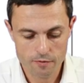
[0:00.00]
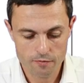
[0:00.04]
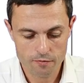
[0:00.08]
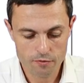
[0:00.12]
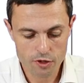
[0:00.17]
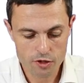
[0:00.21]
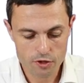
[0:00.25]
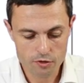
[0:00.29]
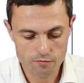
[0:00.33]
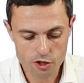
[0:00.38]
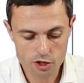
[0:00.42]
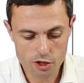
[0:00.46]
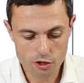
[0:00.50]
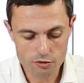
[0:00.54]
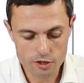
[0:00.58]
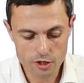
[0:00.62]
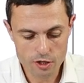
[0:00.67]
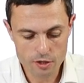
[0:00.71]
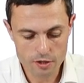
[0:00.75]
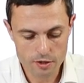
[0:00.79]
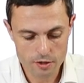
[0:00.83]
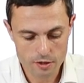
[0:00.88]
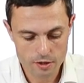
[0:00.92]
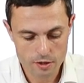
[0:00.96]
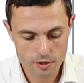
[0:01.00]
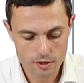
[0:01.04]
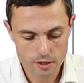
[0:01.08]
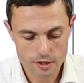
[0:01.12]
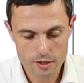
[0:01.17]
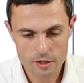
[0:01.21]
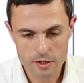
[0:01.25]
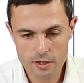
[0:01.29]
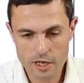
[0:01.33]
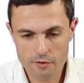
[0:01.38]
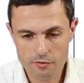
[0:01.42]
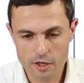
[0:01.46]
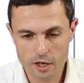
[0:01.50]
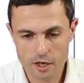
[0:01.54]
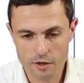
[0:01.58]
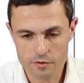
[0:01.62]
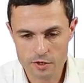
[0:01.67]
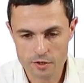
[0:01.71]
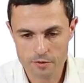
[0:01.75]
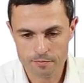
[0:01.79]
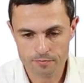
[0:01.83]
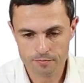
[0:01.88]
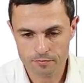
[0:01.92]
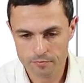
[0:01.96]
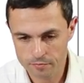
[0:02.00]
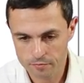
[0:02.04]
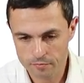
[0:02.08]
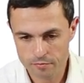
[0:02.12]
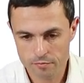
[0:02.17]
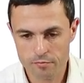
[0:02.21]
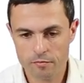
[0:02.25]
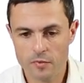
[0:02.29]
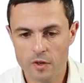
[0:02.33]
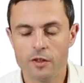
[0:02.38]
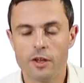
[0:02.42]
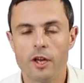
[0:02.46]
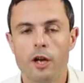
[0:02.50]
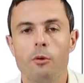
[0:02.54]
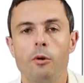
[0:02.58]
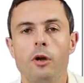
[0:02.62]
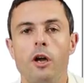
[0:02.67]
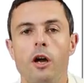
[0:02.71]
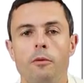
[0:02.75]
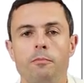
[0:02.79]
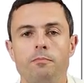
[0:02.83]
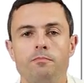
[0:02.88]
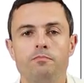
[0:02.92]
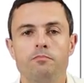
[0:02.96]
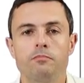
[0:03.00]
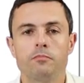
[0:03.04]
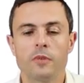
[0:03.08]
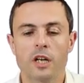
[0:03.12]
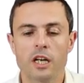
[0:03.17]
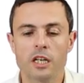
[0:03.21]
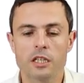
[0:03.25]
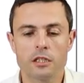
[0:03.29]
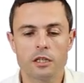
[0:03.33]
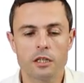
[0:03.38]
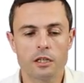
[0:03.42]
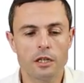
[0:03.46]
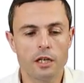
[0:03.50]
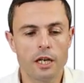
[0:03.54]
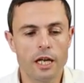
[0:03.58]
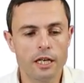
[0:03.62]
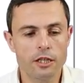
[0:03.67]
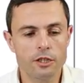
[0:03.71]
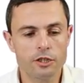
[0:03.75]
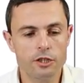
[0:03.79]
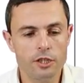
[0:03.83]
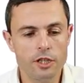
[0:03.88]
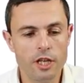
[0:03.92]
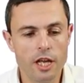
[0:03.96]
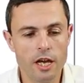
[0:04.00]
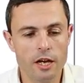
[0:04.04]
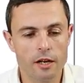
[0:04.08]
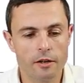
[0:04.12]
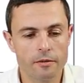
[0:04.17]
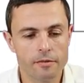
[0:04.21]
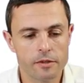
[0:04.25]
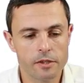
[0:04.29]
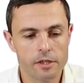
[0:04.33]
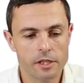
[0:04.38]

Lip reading: the chosen safety knives. There we are, nice little action there.